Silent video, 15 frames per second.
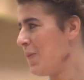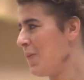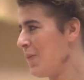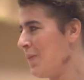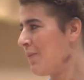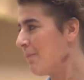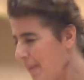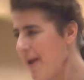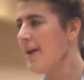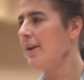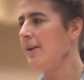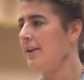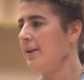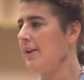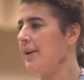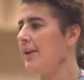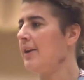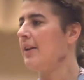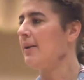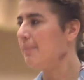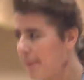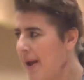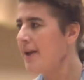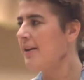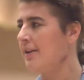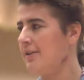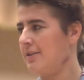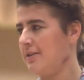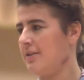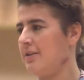Nadja is not your
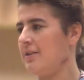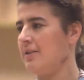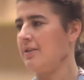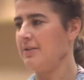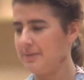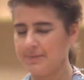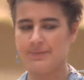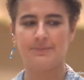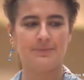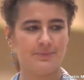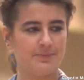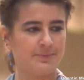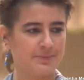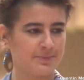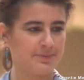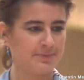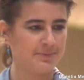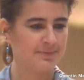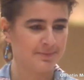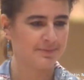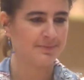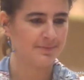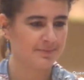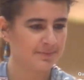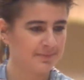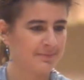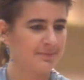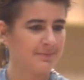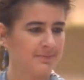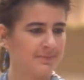stereotypical concert musician. Performing
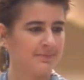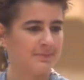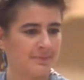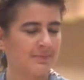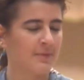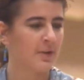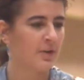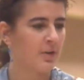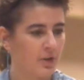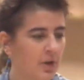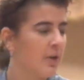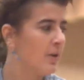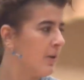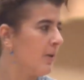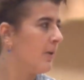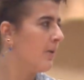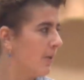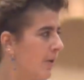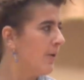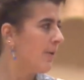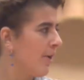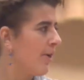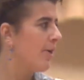the Bruch Violin Concerto, she wears